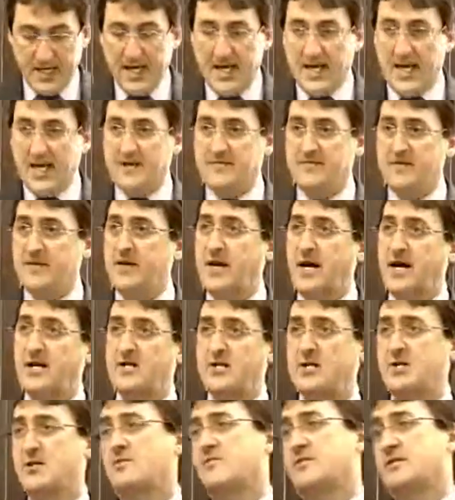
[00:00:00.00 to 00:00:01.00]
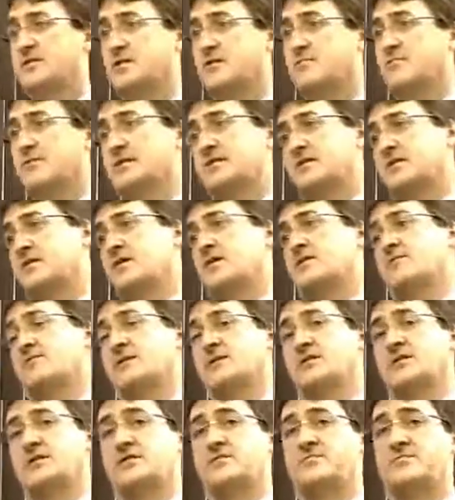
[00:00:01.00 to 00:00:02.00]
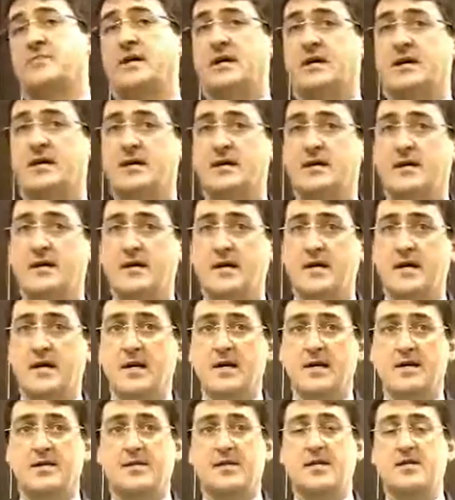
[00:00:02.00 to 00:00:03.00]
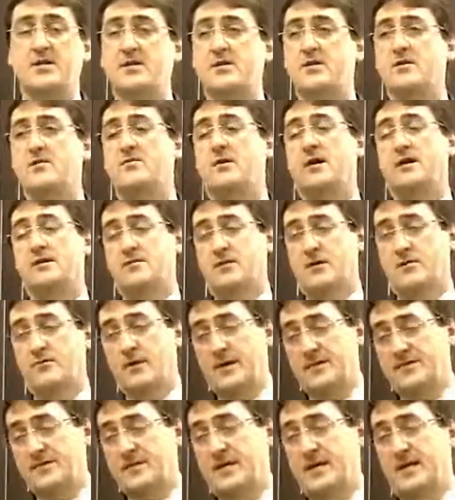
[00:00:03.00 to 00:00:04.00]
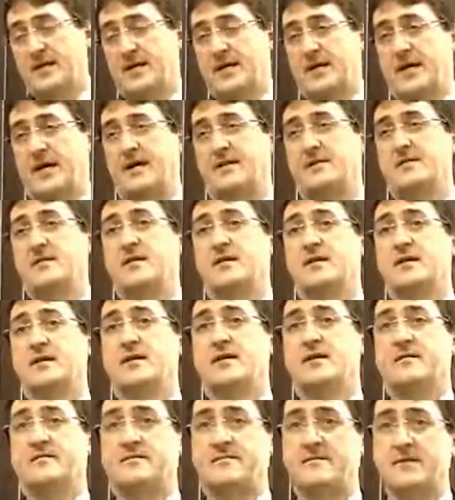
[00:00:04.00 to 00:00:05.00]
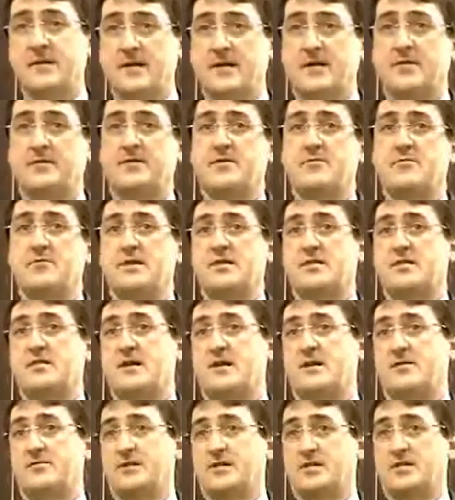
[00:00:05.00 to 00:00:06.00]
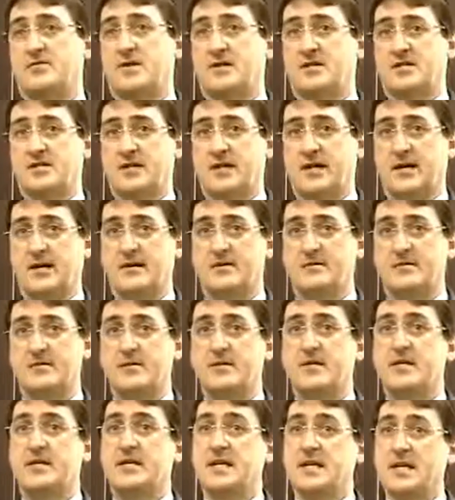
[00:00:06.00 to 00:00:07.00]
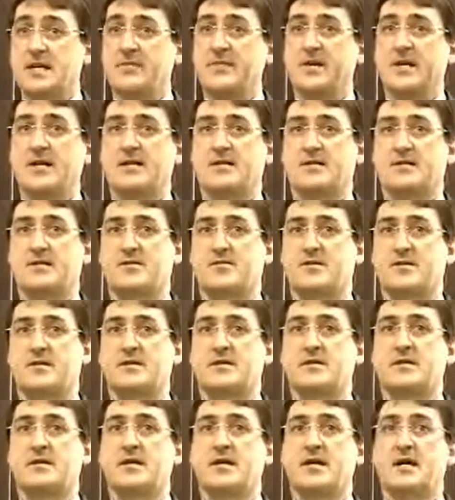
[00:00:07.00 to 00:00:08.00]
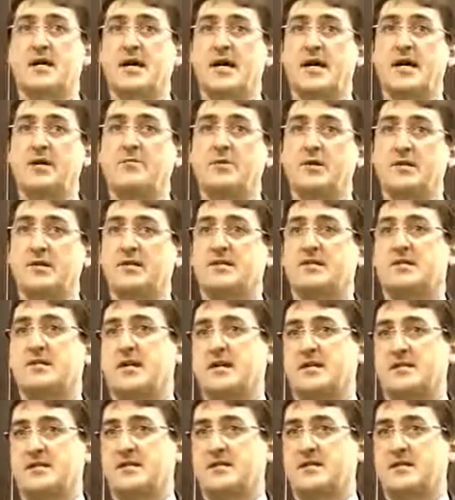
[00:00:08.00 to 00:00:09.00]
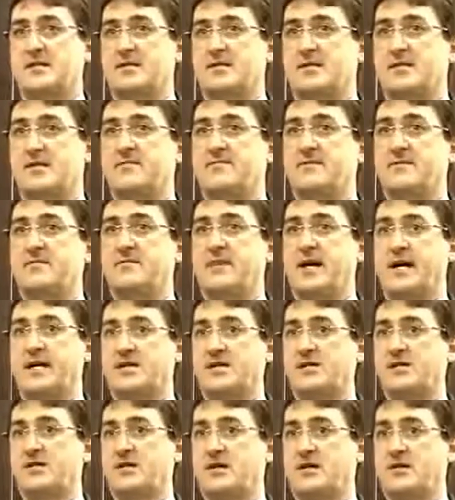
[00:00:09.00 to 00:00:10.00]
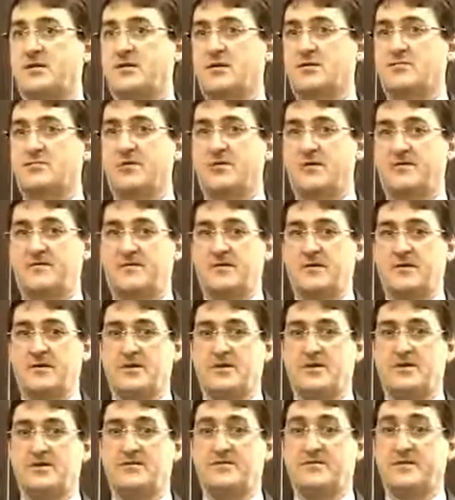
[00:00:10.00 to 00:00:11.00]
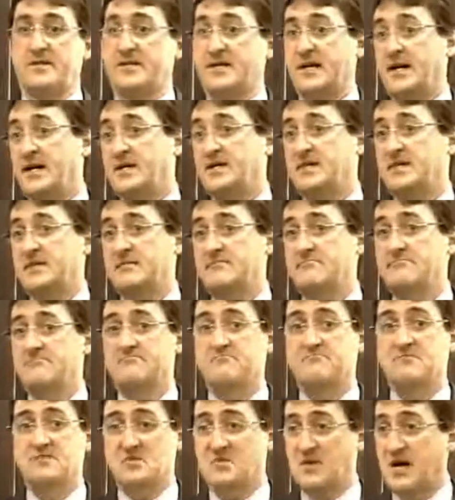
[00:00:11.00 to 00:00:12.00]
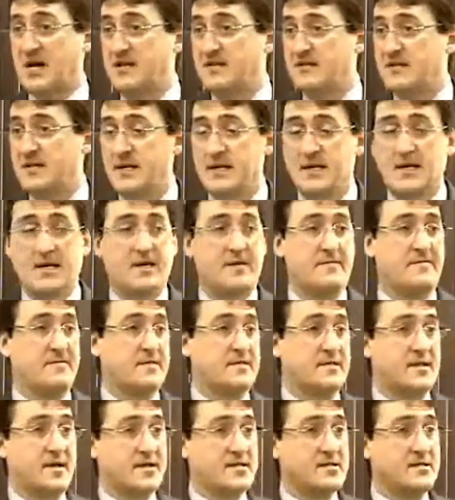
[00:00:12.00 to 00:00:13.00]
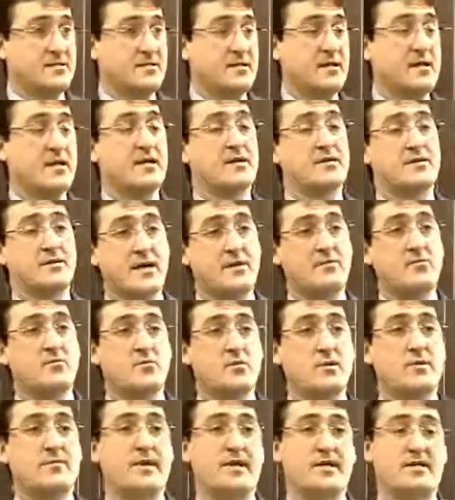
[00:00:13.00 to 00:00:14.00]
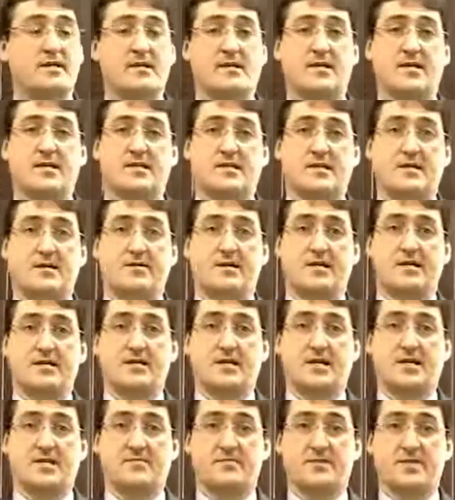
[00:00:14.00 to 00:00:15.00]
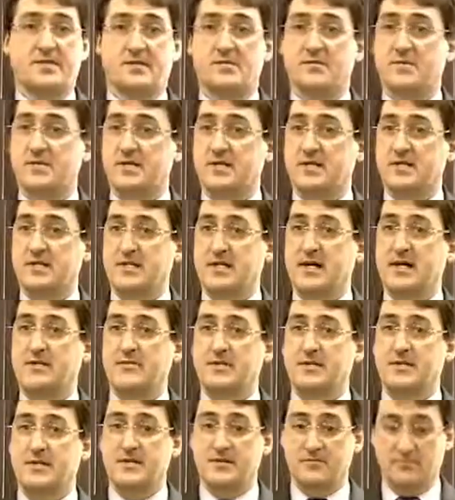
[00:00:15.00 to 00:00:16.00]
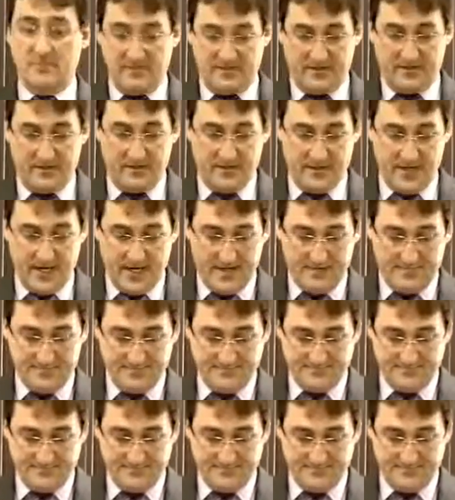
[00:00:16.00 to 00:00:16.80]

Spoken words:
And if you're not sure what your risk tolerance should be, then you can go onto our website again, fill out the risk tolerance questionnaire, email it to us, and we'll assess it to see if it matches your current portfolio. If it does, great. If it doesn't, then we'll make the necessary adjustments and we'll sit down with you to review that.